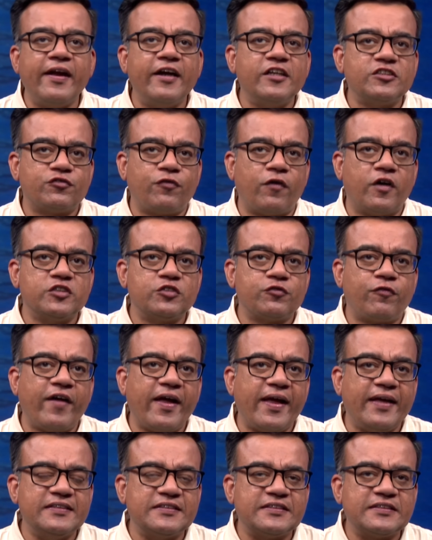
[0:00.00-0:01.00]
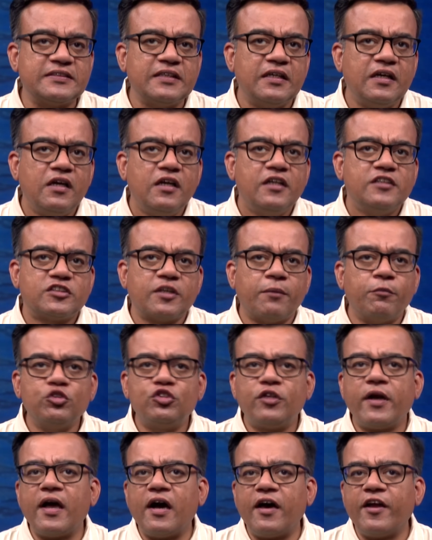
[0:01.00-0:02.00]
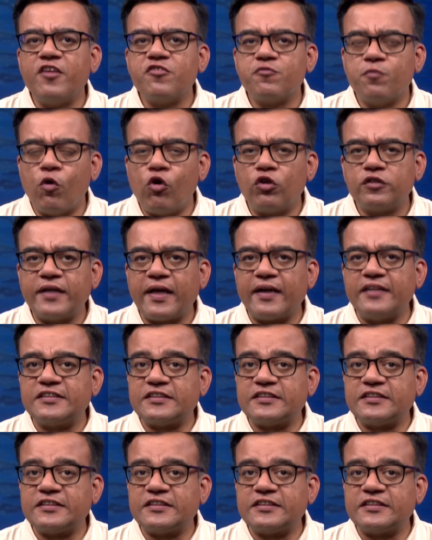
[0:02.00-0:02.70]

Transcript: in its first phase. Samudrayaan is more than a